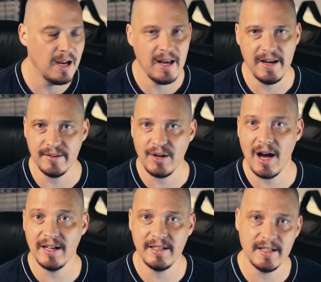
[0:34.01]
And
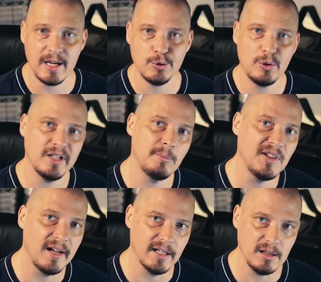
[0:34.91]
I can actually
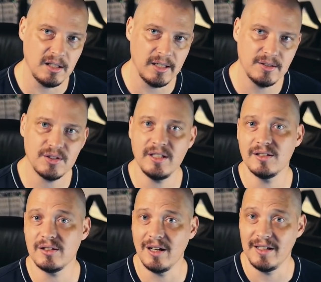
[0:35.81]
apply LUTs
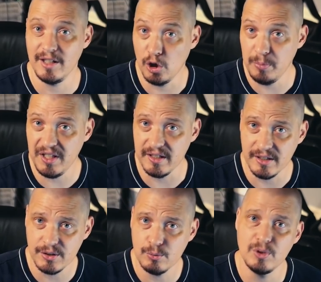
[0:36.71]
inside
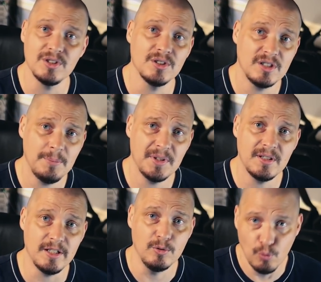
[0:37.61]
OBS, which is
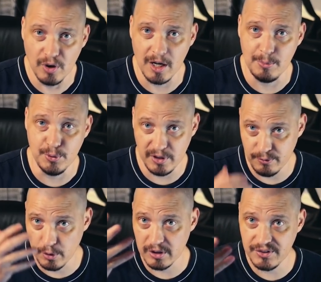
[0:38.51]
typically what I'm doing.
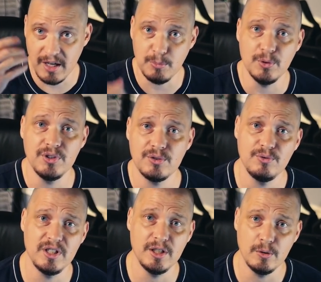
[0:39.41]
For example, this
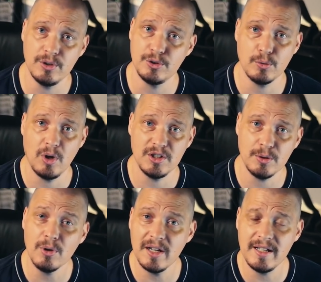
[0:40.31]
video that you're watching
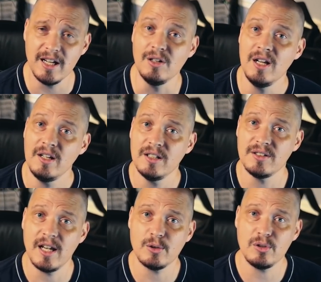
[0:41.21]
right now is
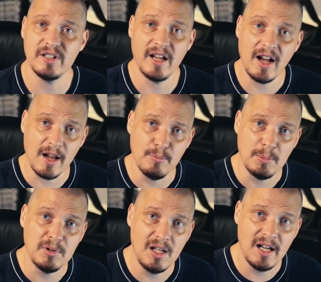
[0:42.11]
actually I'm
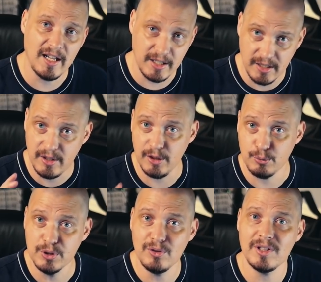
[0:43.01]
applying in
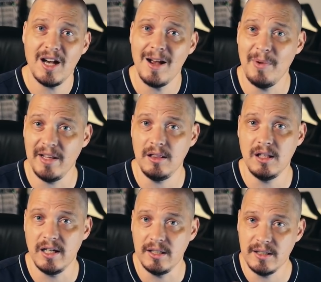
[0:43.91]
real time a
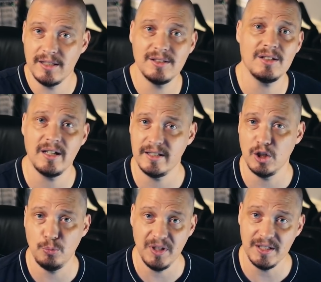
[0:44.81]
LUT inside
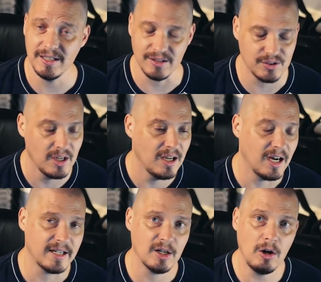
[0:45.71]
OBS. I
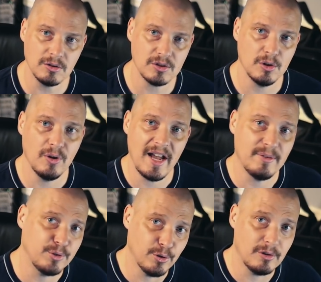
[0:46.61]
can also,
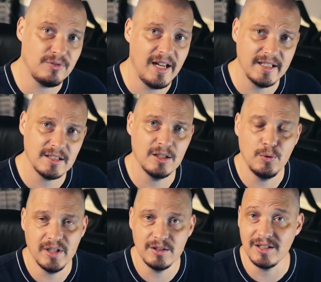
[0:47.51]
after the fact, go
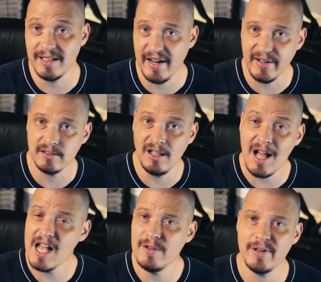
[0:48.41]
into
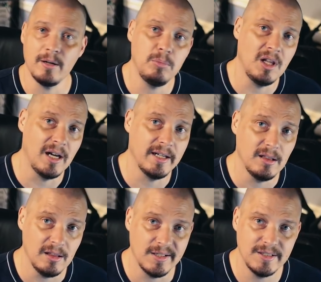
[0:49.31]
Kdenlive and apply
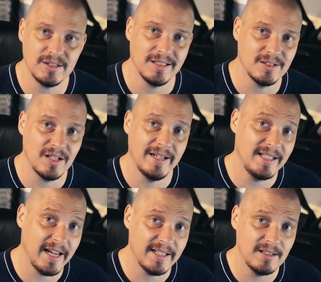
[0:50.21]
LUTs inside
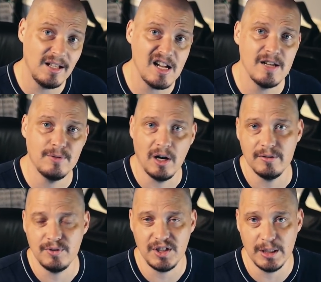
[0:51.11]
Kdenlive on
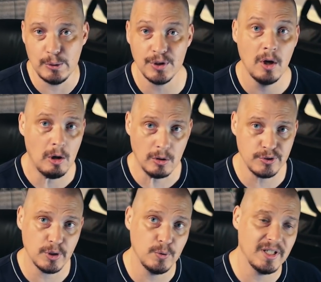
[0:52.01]
videos.
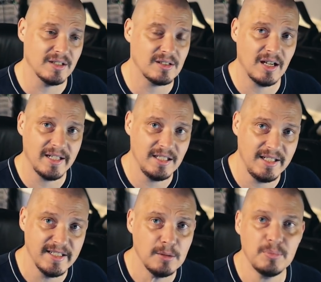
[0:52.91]
Also inside
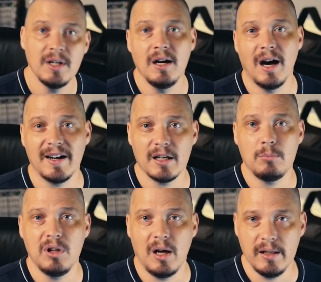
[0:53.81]
GIMP, I can
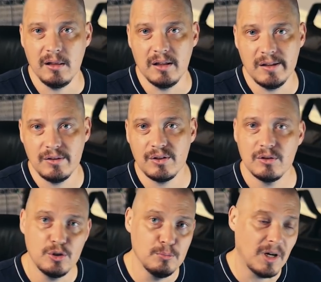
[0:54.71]
apply LUTs
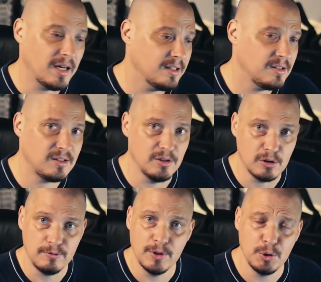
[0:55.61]
to my still
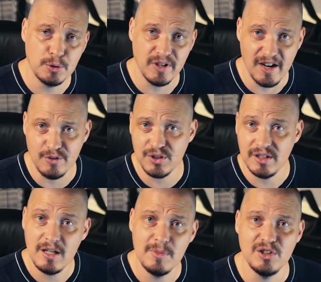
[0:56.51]
photographs and
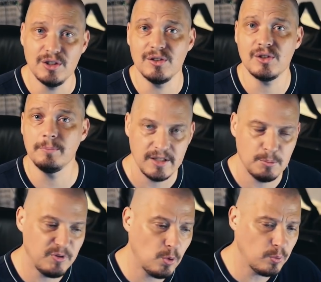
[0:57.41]
images. Now,
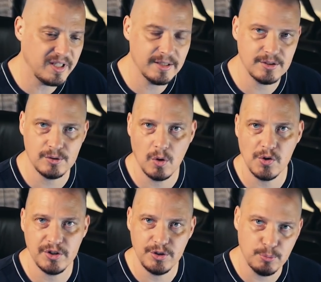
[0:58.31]
before we get
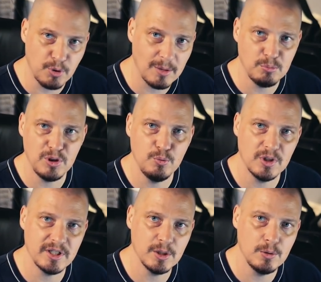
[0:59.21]
started, you probably
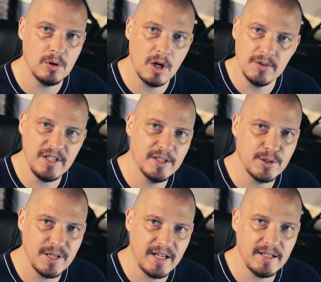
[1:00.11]
want to go on the
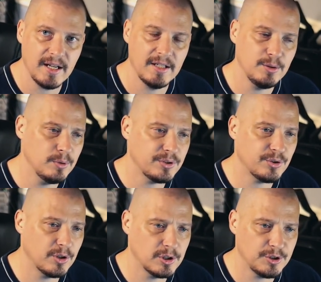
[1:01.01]
internet and do a
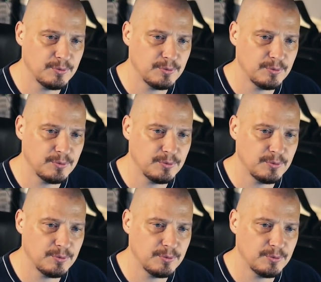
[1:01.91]
search